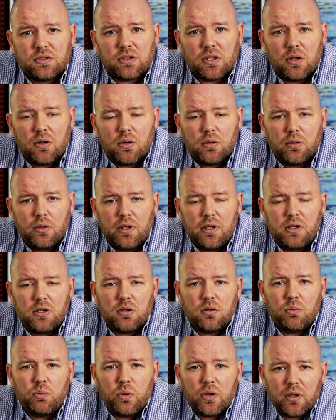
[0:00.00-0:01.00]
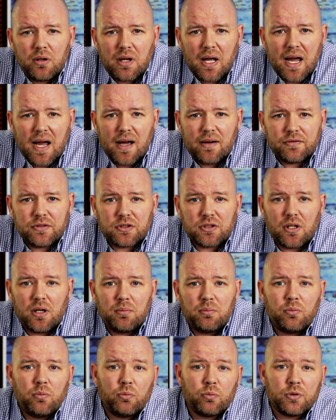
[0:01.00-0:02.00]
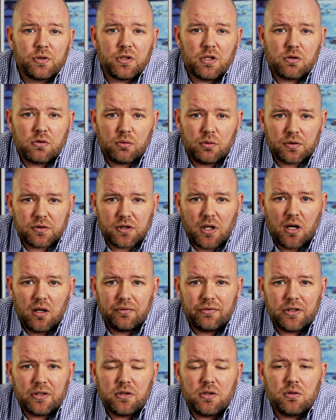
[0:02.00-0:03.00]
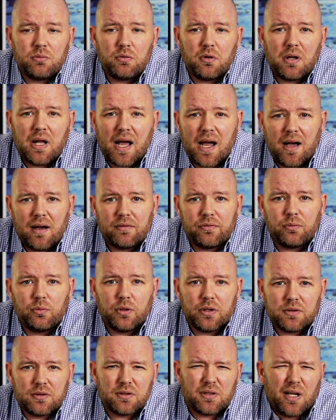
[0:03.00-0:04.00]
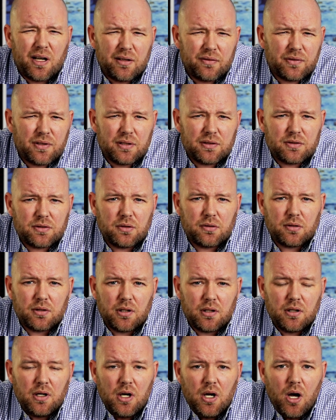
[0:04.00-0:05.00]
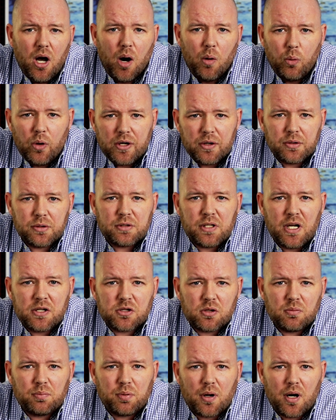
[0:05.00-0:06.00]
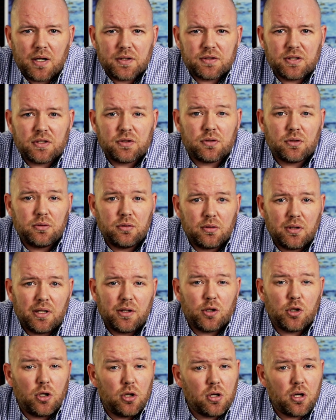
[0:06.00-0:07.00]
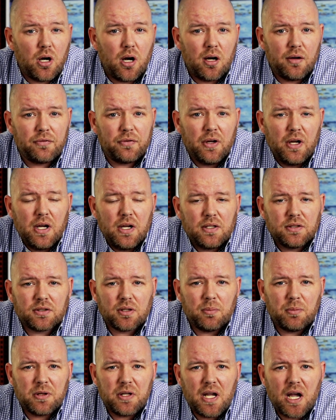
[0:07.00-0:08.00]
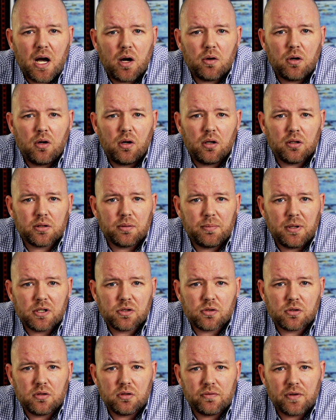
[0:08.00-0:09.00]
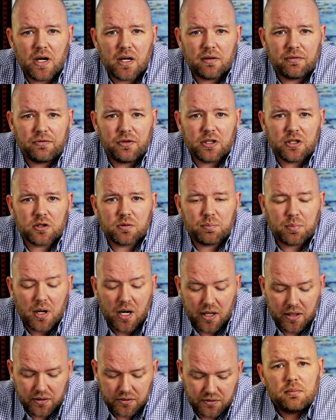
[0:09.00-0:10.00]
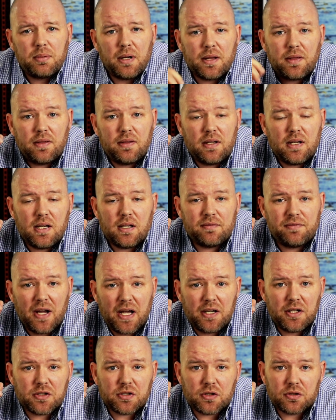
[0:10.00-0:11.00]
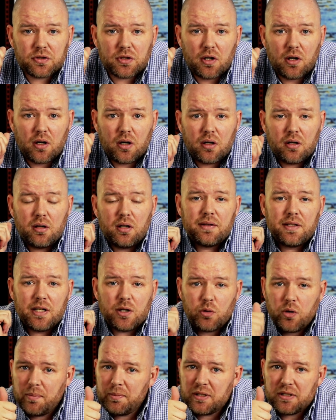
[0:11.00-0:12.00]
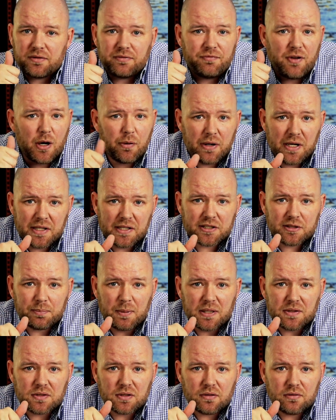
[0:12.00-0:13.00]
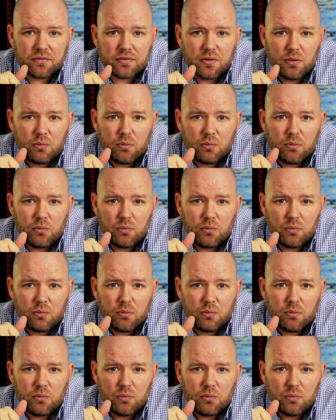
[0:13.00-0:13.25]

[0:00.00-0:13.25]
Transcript: So you will have some residual solvent. You will have what's kind of considered a winterization process. So you'll kind of cook off some of the alcohol to make sure you've got a finished product. But the advantages are the equipment is very inexpensive,